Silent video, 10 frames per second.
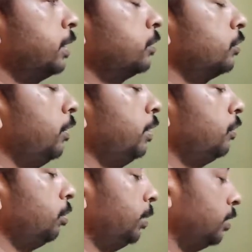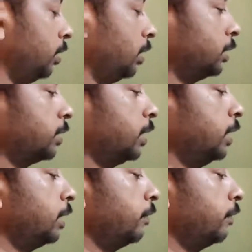is going to be constant